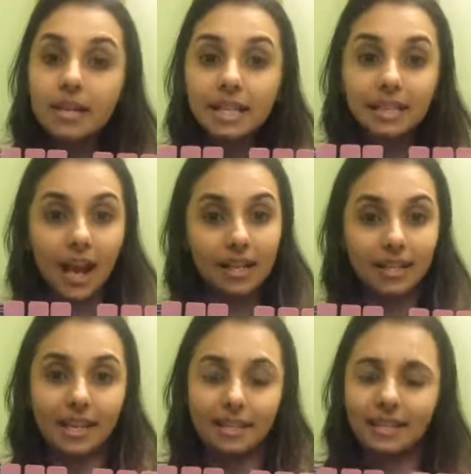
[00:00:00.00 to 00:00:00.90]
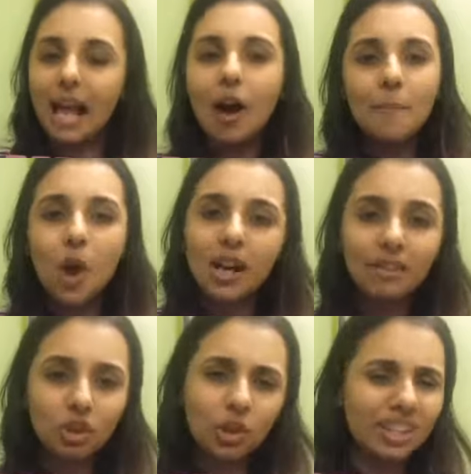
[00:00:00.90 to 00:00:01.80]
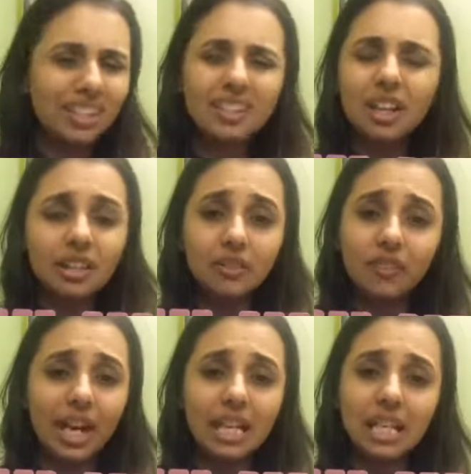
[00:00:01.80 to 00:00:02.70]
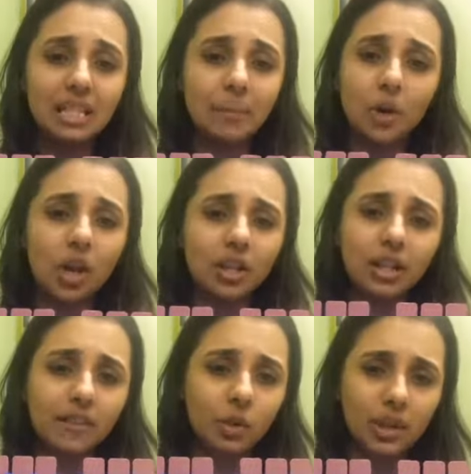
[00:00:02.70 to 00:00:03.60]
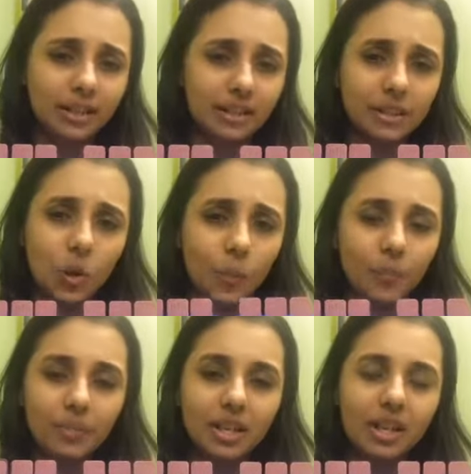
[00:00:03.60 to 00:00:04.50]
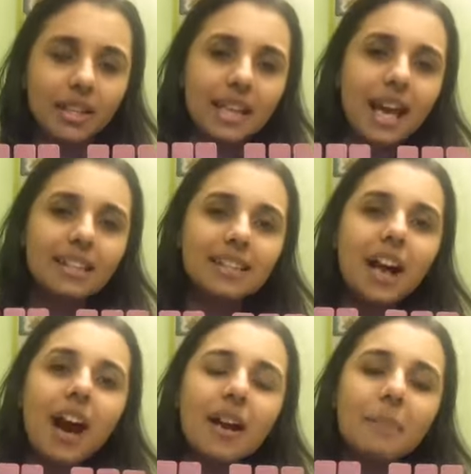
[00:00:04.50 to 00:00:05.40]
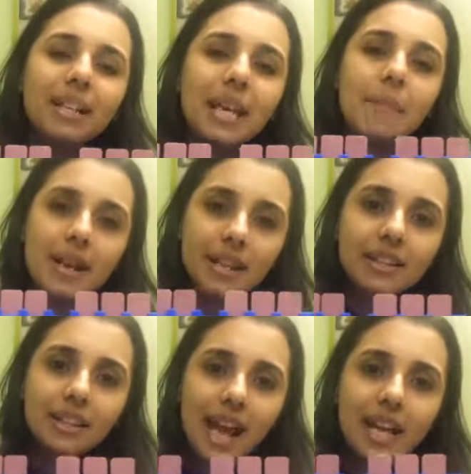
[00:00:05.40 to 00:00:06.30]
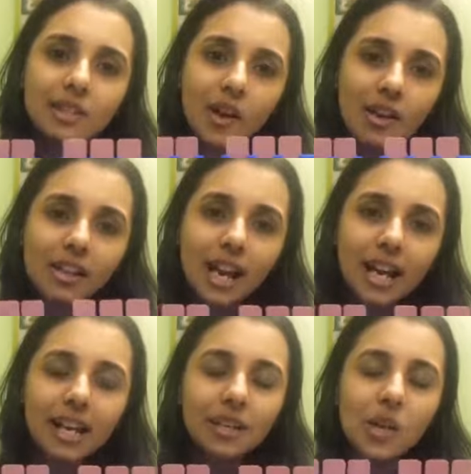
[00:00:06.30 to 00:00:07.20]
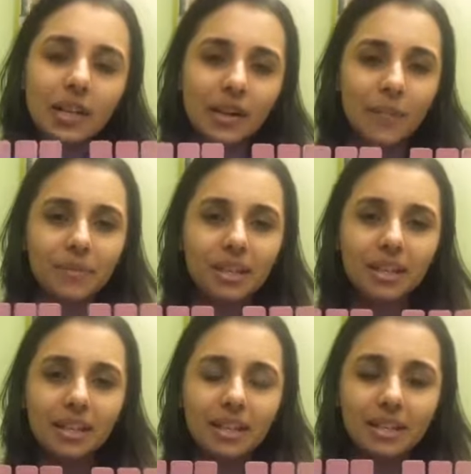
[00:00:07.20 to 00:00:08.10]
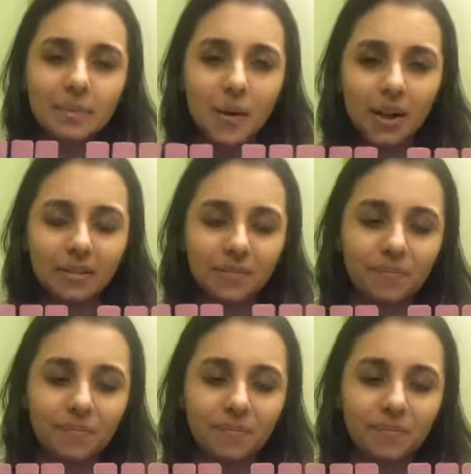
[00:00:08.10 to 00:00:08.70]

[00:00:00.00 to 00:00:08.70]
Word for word: start guess now i'm not giving you hints it's, it's very easy i'm not gonna give you hints no yes done but keep hitting the likes all right okay come on